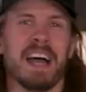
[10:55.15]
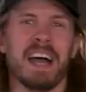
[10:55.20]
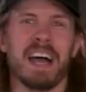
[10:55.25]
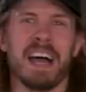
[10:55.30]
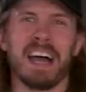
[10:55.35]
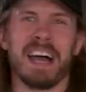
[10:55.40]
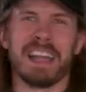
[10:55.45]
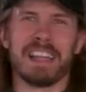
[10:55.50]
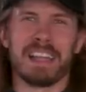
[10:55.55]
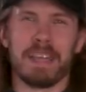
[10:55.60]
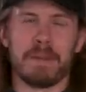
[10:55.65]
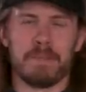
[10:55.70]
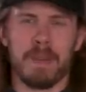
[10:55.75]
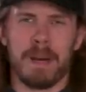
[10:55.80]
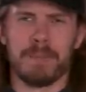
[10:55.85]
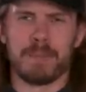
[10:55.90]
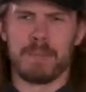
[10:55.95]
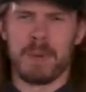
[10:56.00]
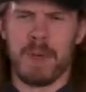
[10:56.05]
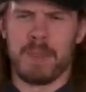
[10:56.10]
and getting
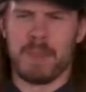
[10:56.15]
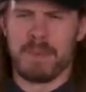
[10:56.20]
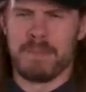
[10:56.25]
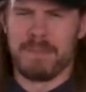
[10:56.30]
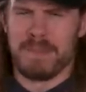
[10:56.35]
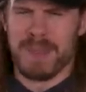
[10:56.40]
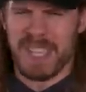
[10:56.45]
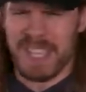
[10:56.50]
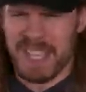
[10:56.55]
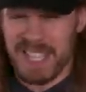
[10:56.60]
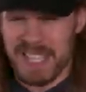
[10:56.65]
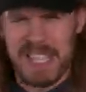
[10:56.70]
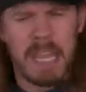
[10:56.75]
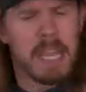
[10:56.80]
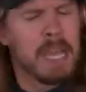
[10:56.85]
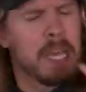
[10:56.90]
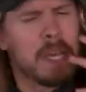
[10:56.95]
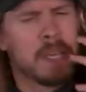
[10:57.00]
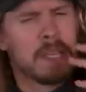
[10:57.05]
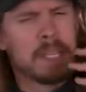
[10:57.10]
pumped about them, because
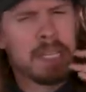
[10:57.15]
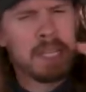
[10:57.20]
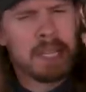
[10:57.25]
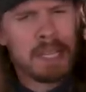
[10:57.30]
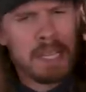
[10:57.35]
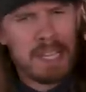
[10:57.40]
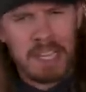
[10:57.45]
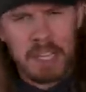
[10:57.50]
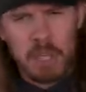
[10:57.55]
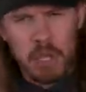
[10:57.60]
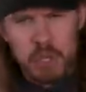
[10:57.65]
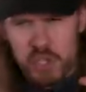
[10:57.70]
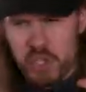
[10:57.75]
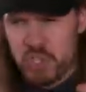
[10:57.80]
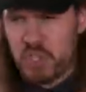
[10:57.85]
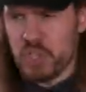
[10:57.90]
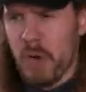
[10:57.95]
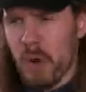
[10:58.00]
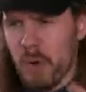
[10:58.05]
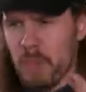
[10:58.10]
there's
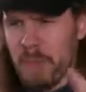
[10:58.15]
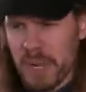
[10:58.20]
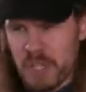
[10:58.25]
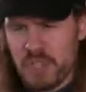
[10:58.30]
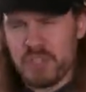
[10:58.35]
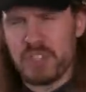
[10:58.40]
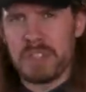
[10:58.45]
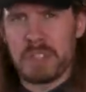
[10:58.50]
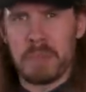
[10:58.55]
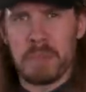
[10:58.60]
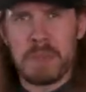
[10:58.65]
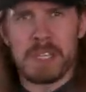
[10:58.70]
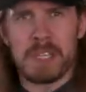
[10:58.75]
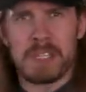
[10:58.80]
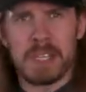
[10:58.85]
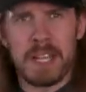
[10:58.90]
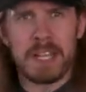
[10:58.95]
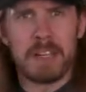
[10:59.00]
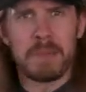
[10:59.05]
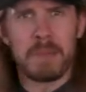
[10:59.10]
so much to be
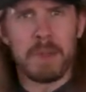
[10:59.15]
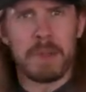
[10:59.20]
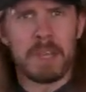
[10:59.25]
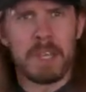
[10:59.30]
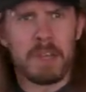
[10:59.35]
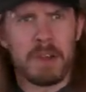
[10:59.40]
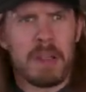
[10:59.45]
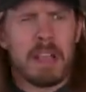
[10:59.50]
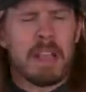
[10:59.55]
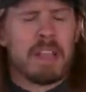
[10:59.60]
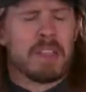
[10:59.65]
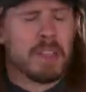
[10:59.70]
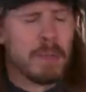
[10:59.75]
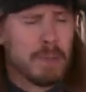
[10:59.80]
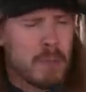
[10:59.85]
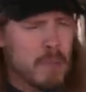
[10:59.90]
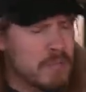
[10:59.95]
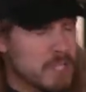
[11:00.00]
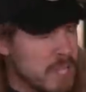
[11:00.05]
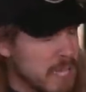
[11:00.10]
excited about here. The
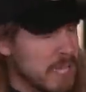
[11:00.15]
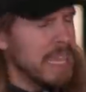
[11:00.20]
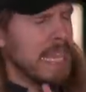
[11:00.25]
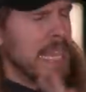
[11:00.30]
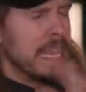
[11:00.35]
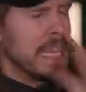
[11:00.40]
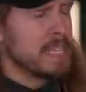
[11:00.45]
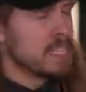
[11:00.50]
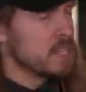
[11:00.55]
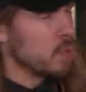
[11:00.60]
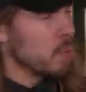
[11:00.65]
music is